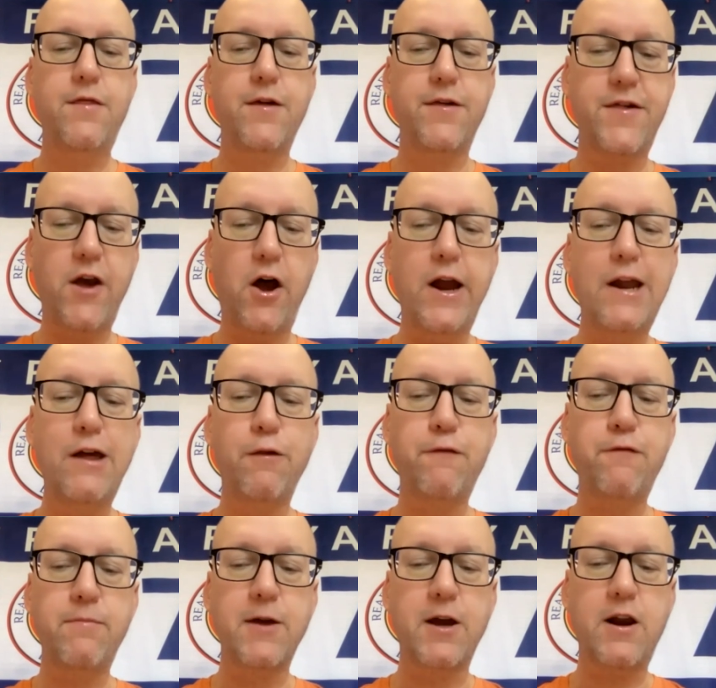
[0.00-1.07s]
The silence
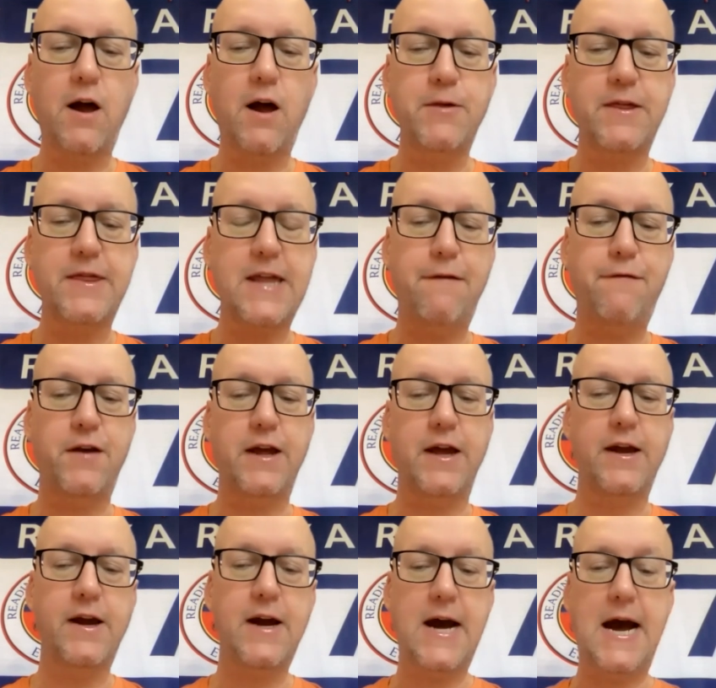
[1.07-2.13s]
from the club is
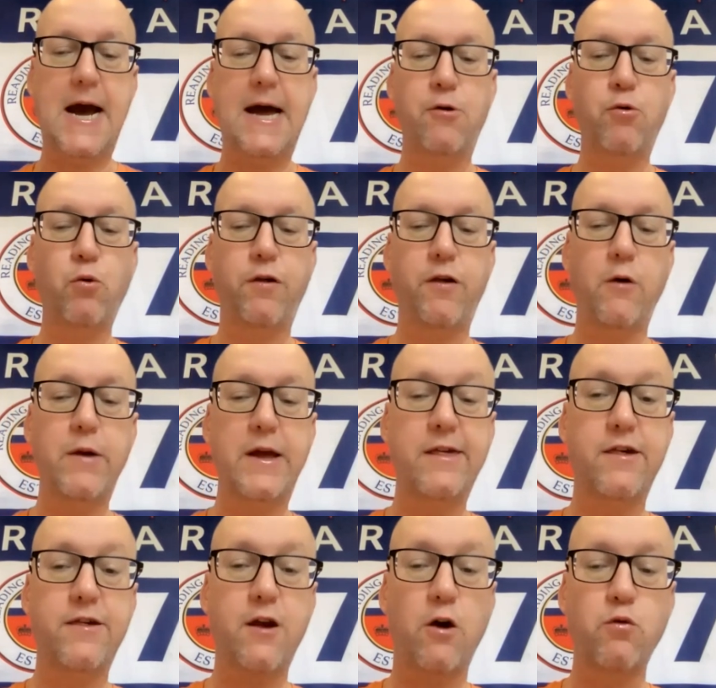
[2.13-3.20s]
deafening and also
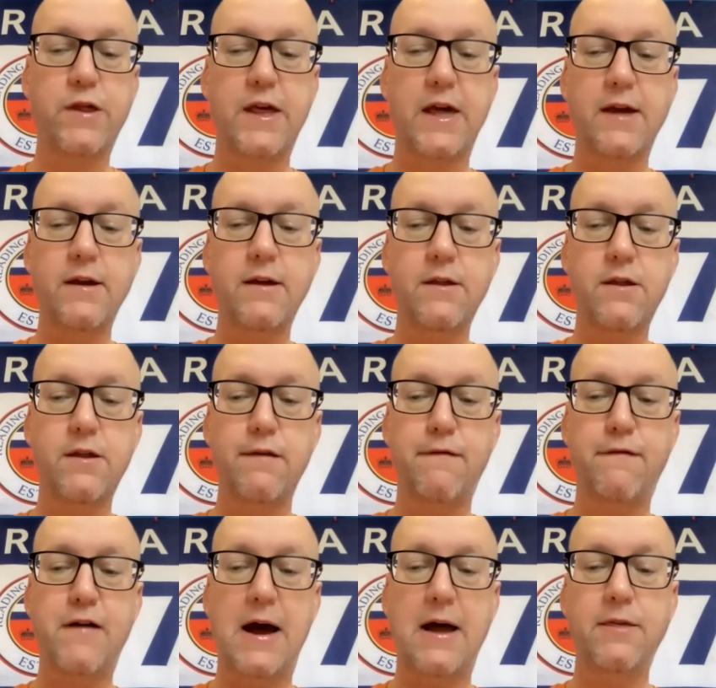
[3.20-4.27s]
insulting to the
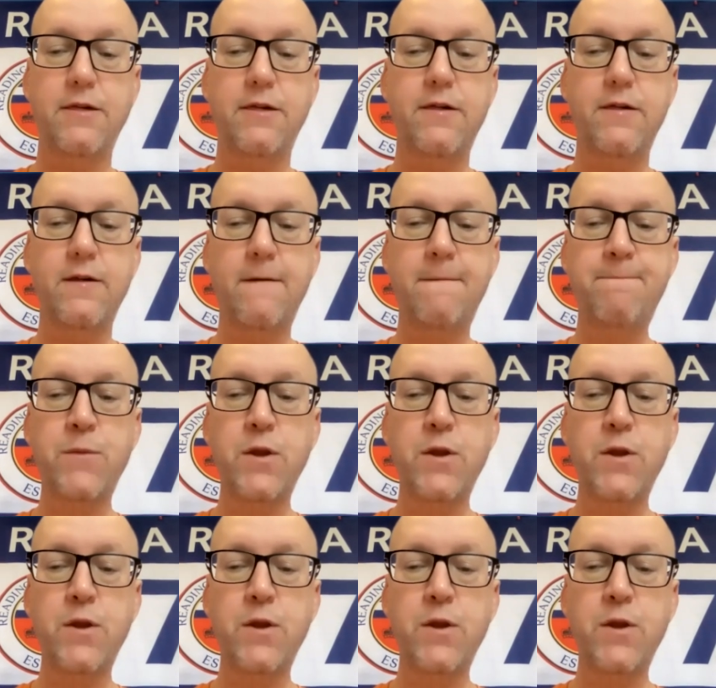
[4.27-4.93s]
fans.